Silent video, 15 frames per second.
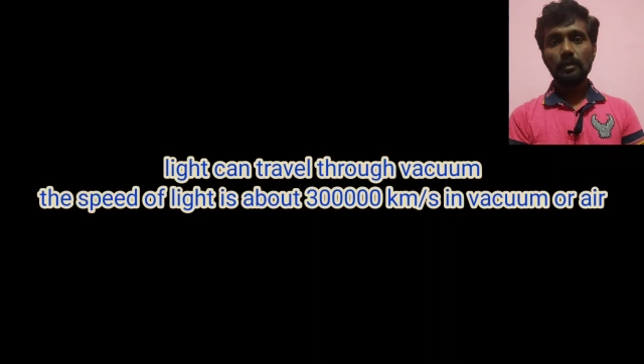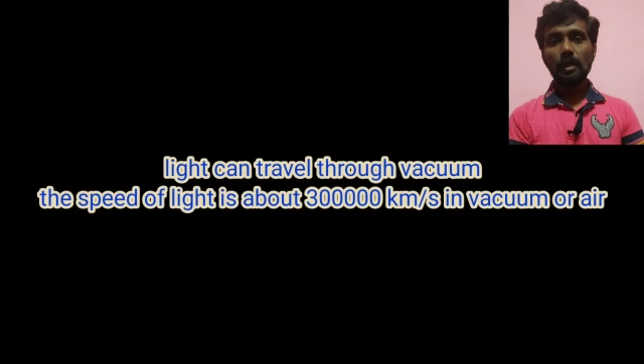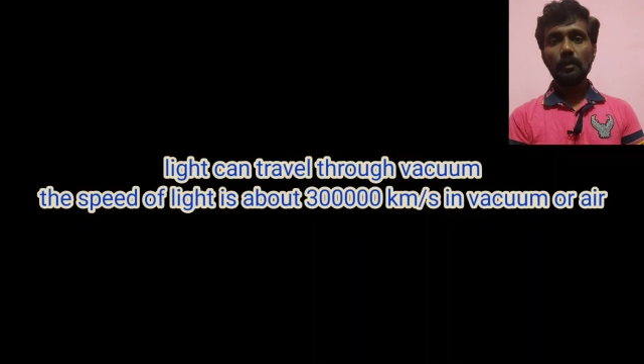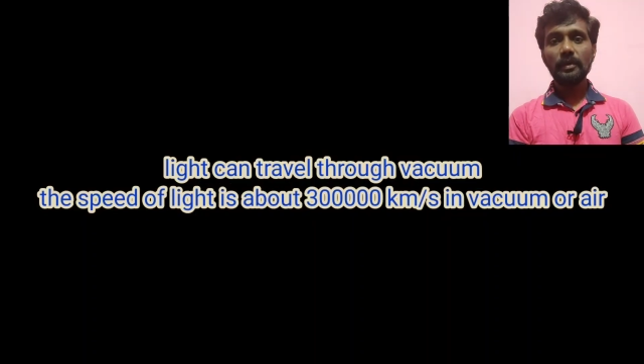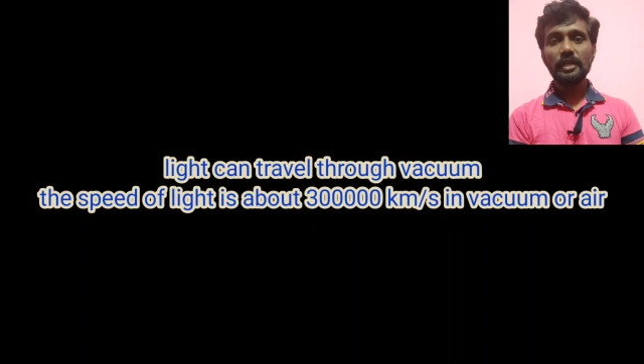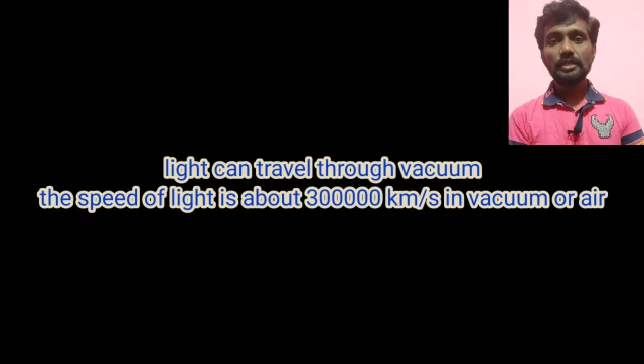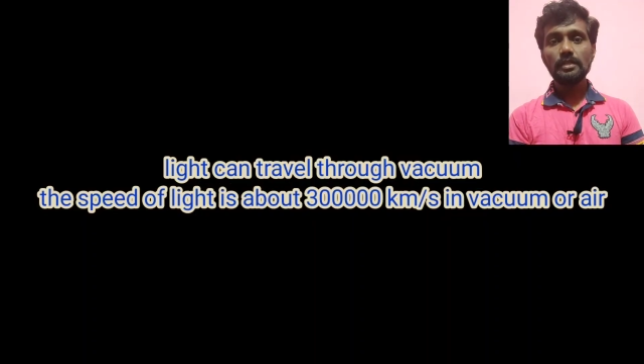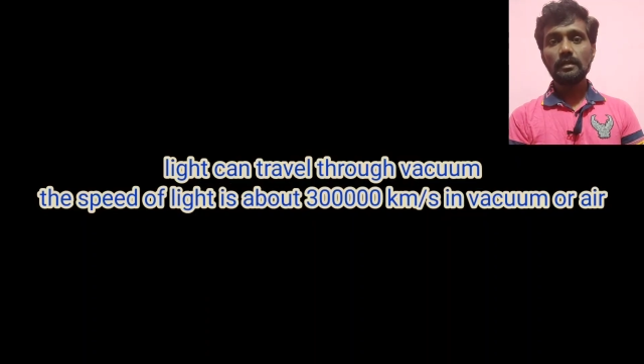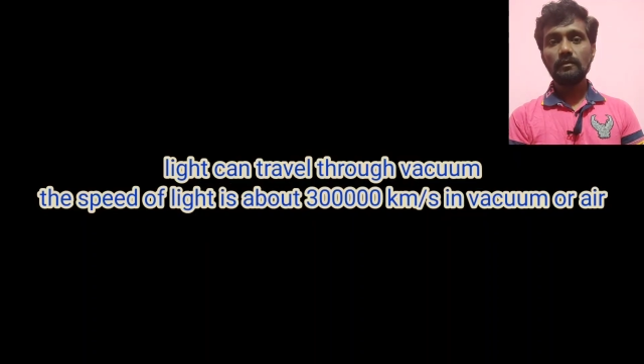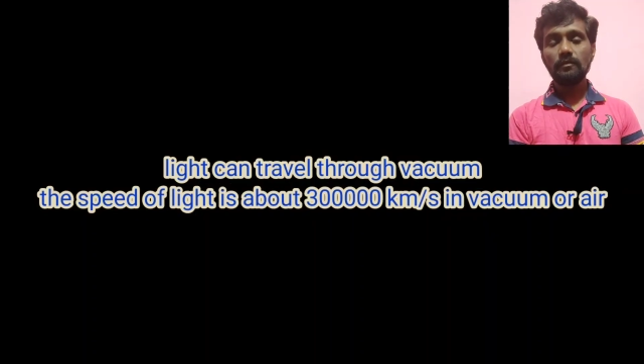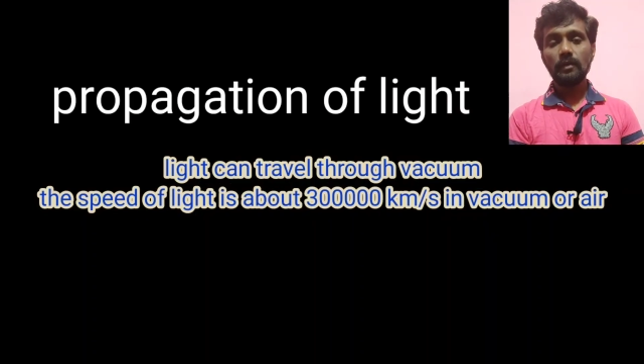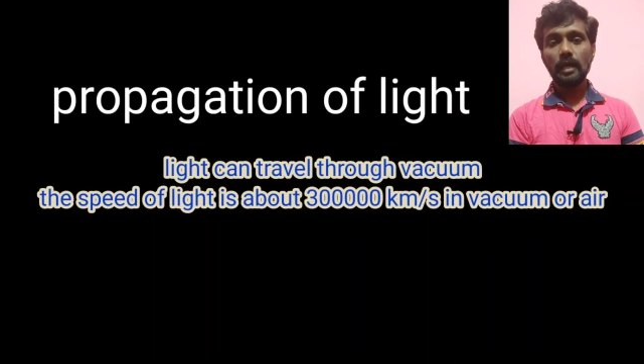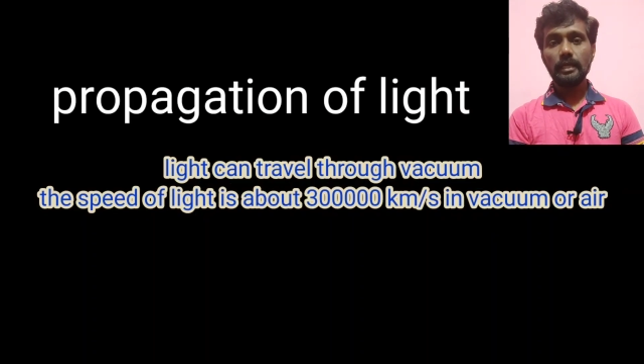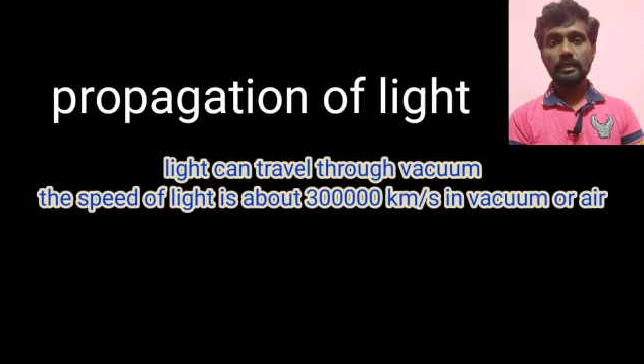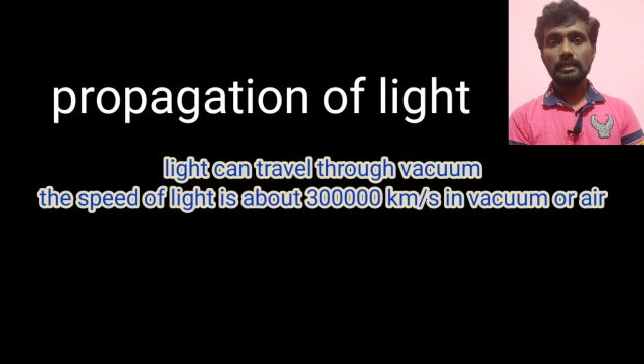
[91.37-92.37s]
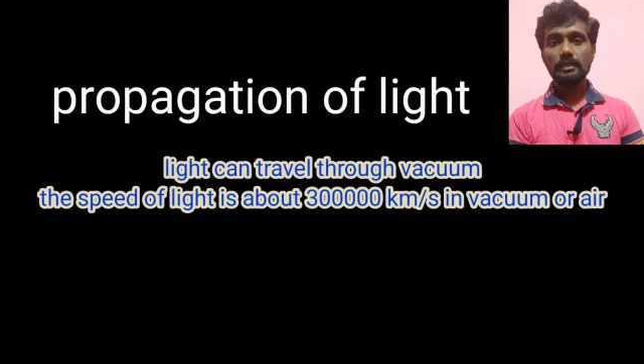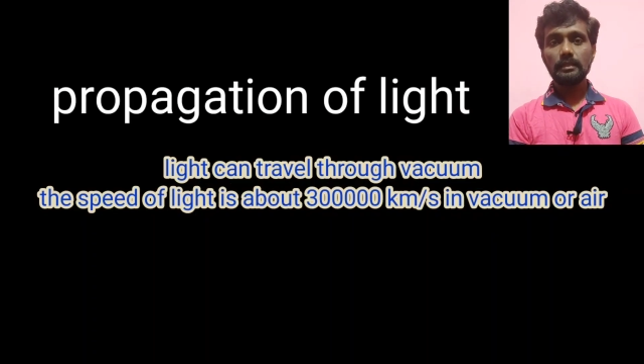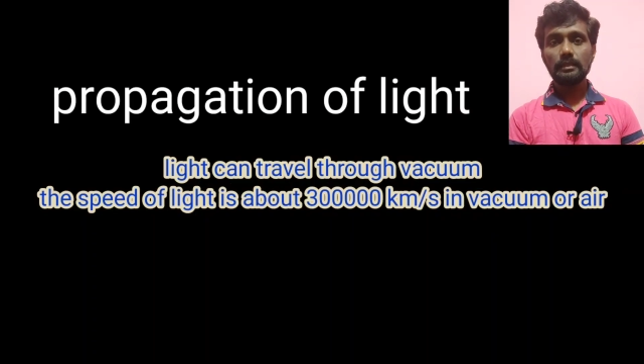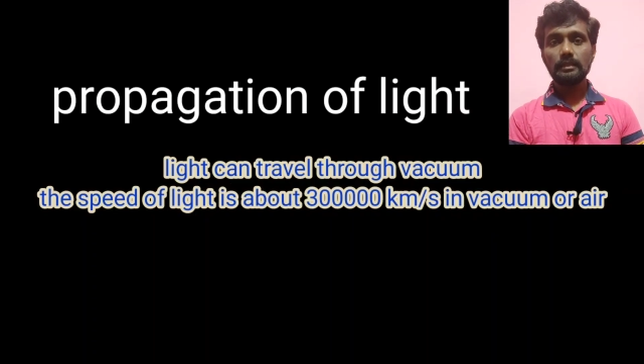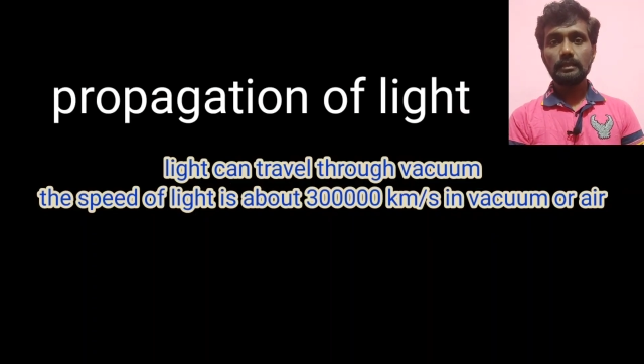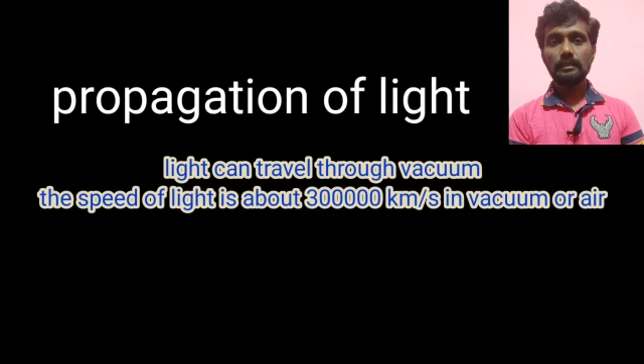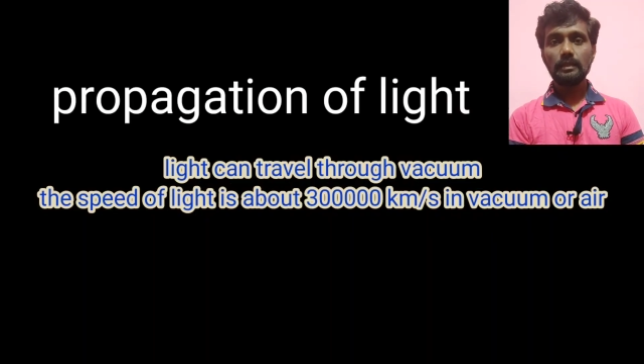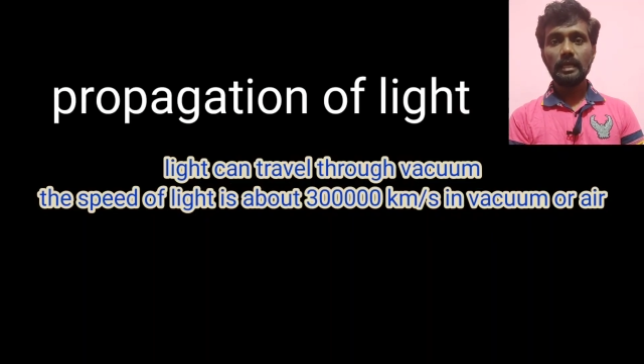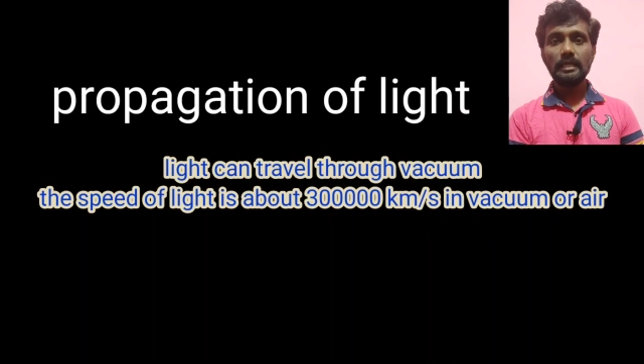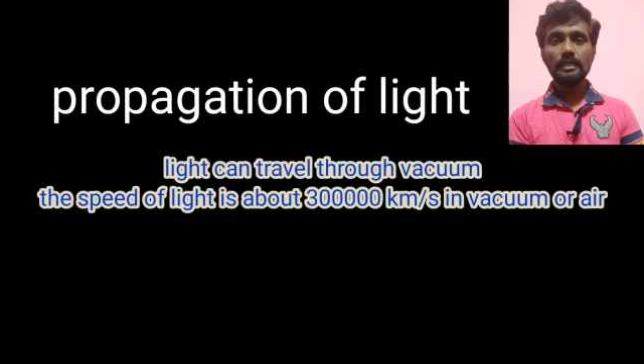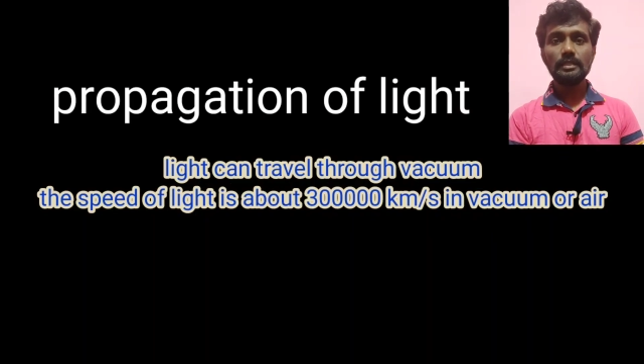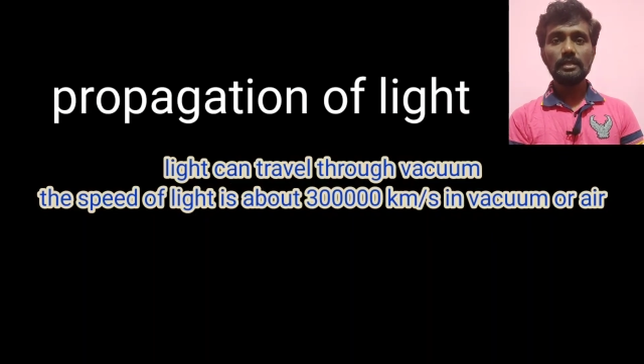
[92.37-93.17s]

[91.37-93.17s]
Propagation of light. Light